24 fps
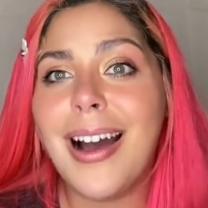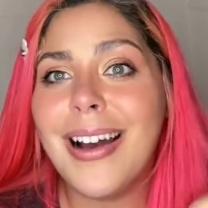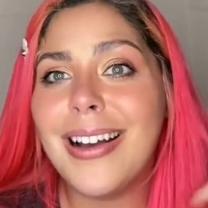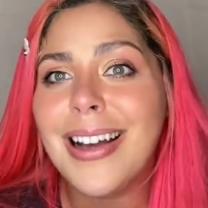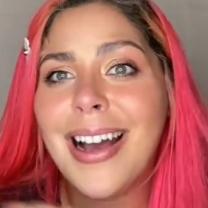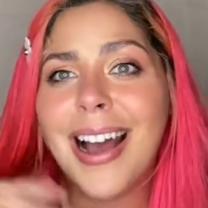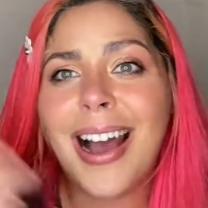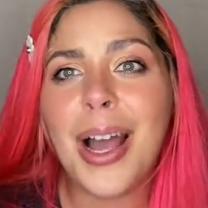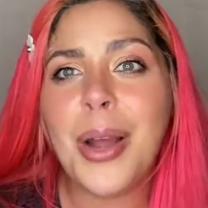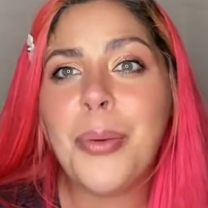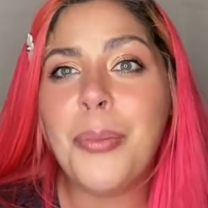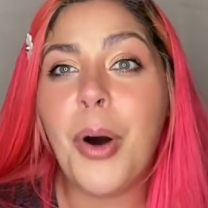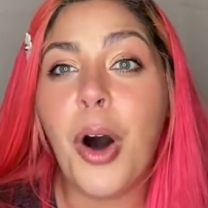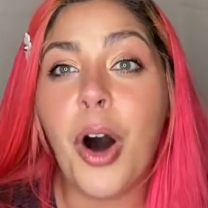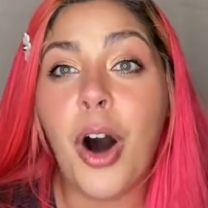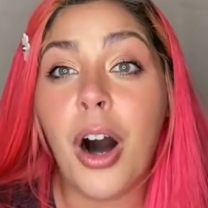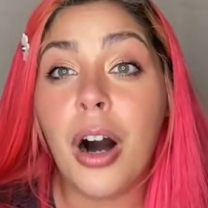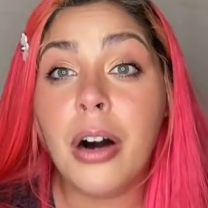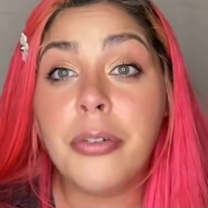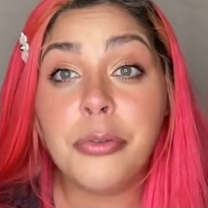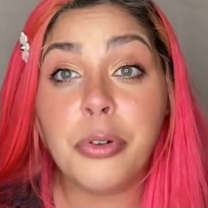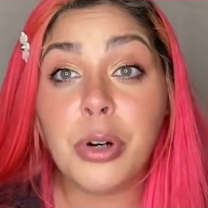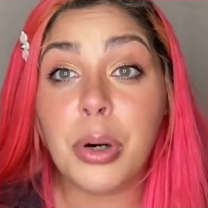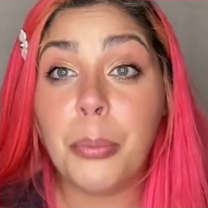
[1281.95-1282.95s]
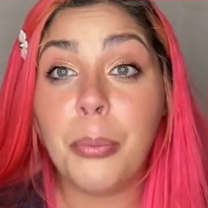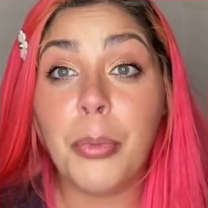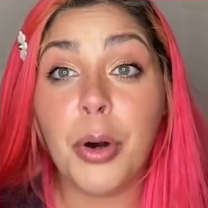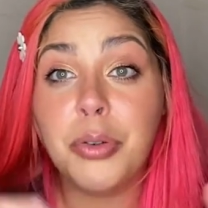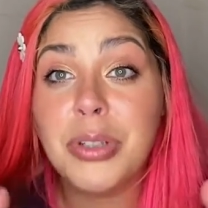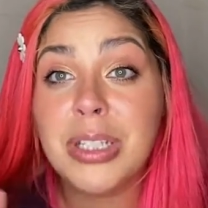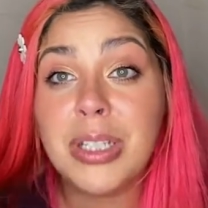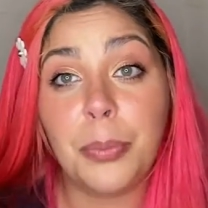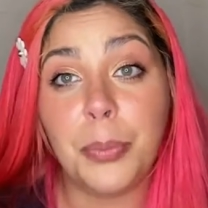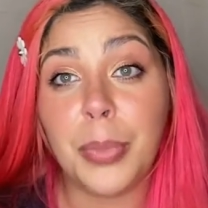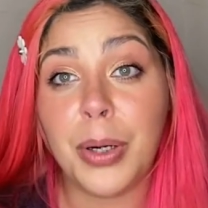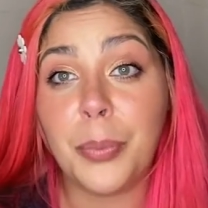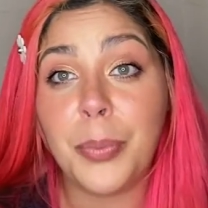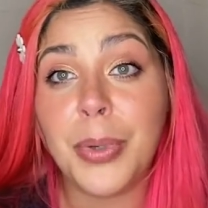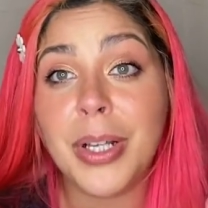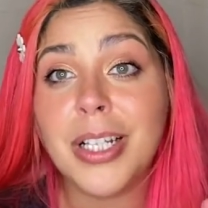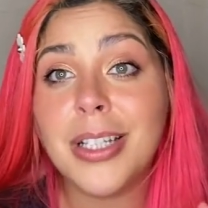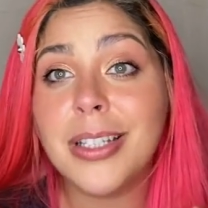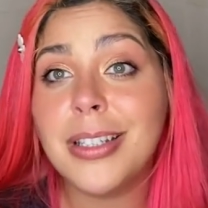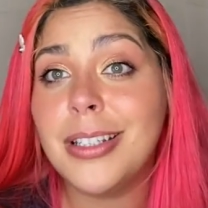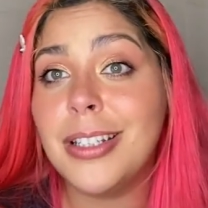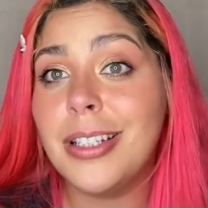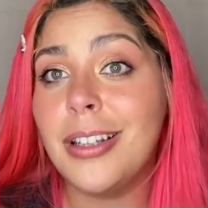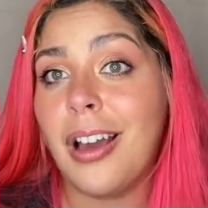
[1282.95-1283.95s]
I'm all for
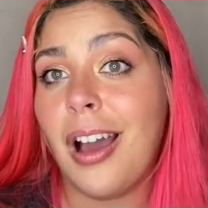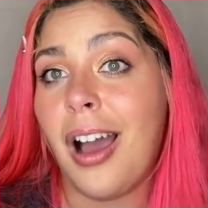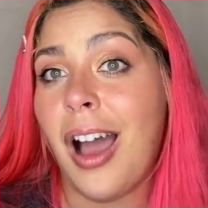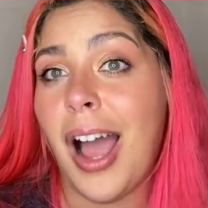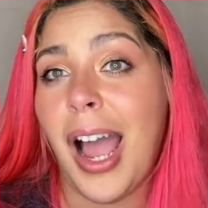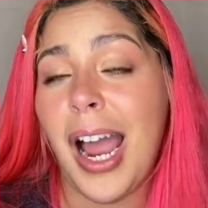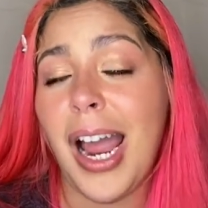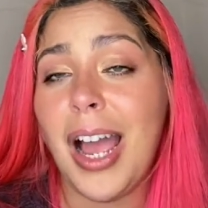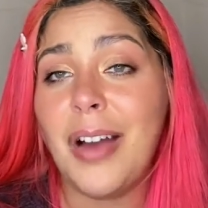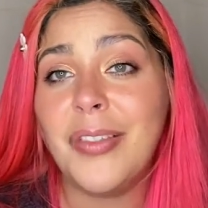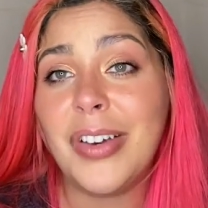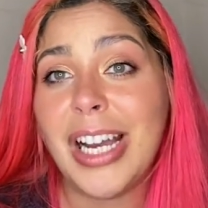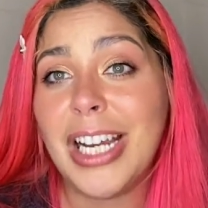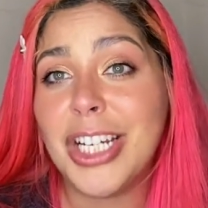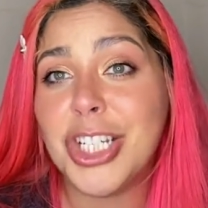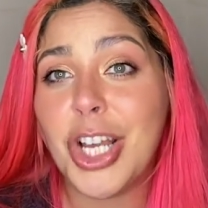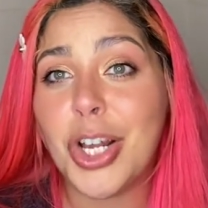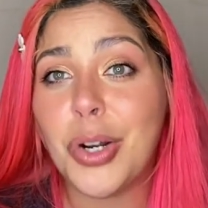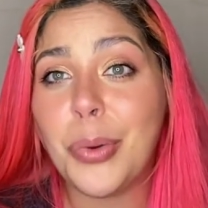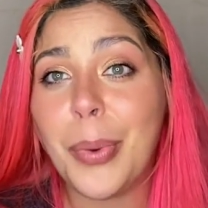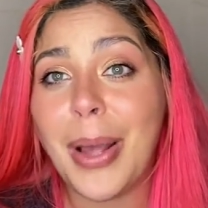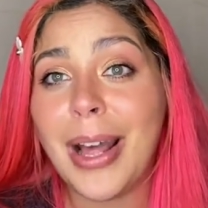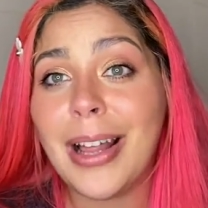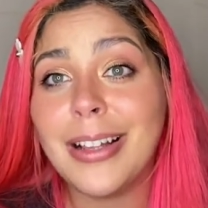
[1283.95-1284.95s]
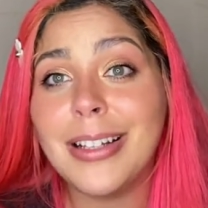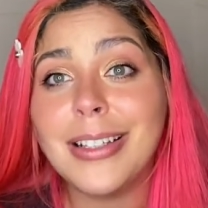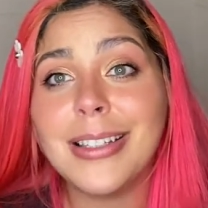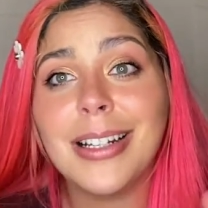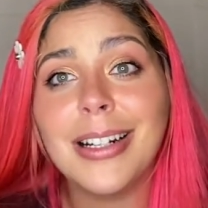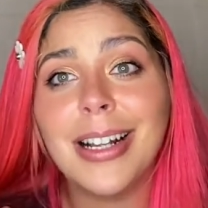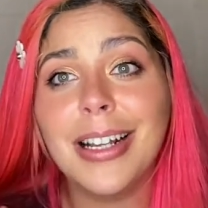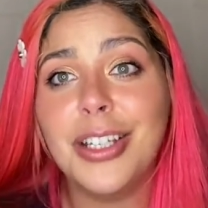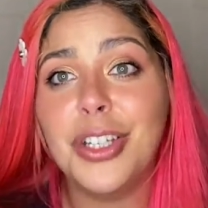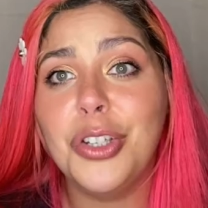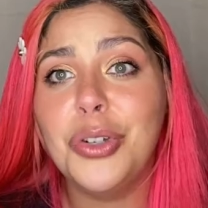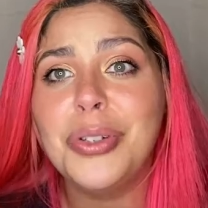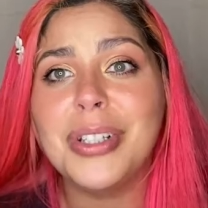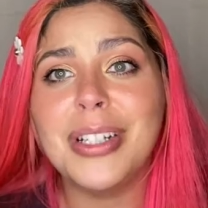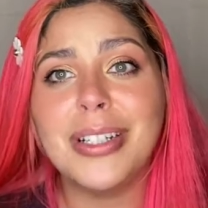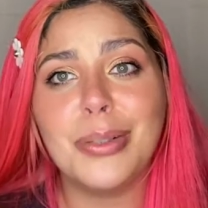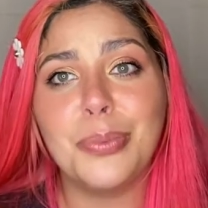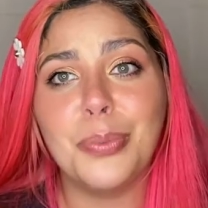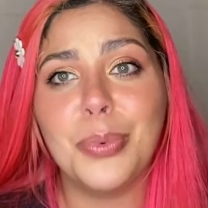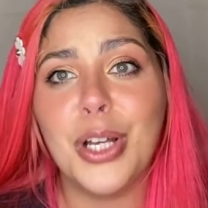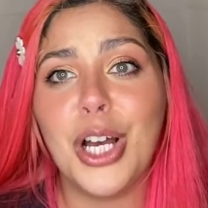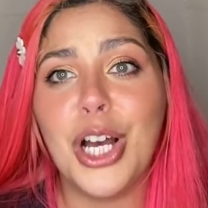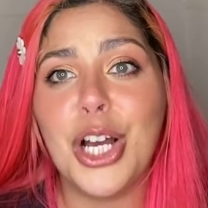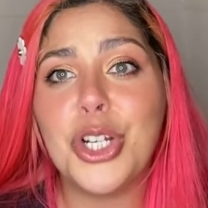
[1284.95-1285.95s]
multi-purpose. I have eyeshadow palettes that I use as
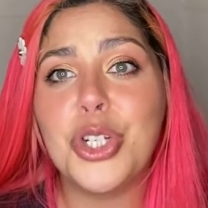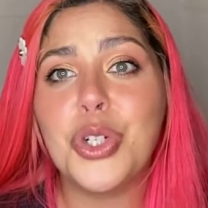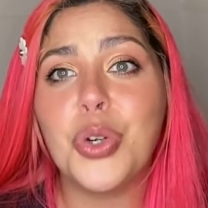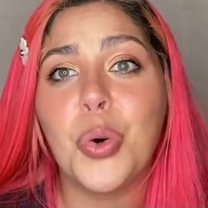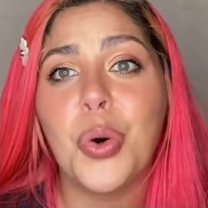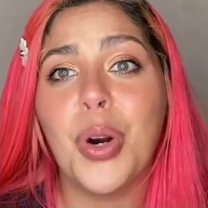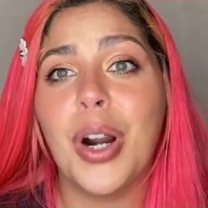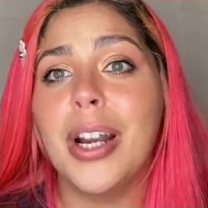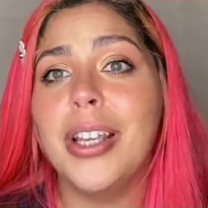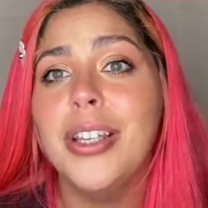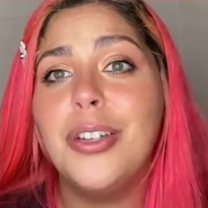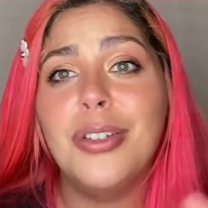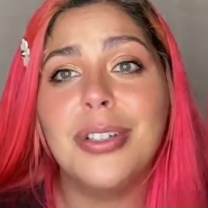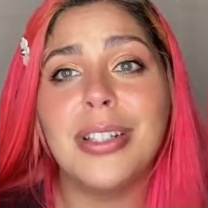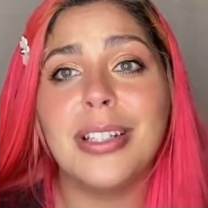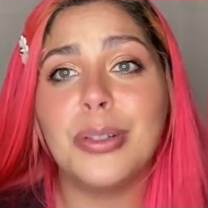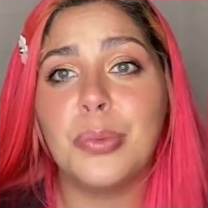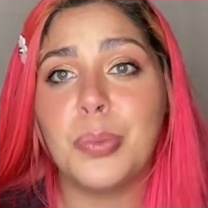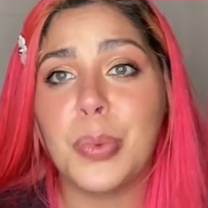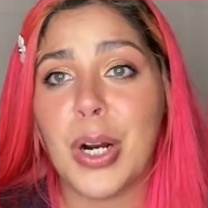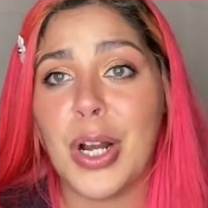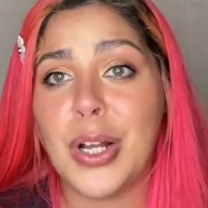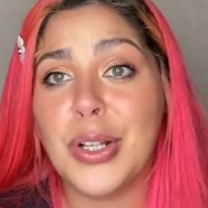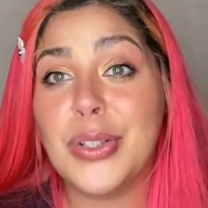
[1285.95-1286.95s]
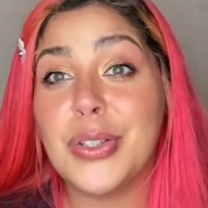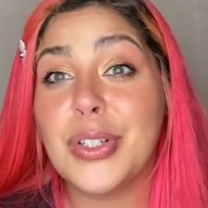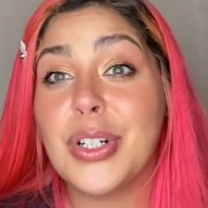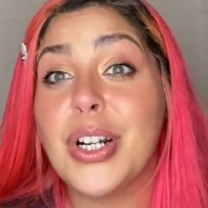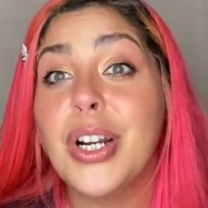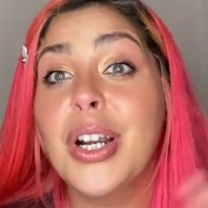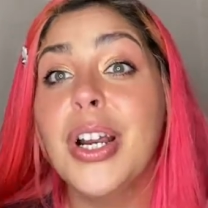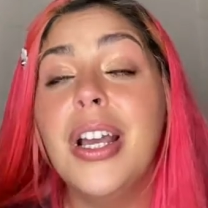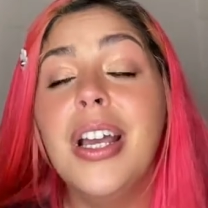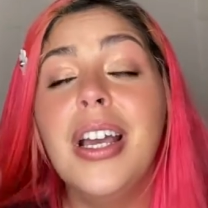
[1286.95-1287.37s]
blush or I use as bronzer.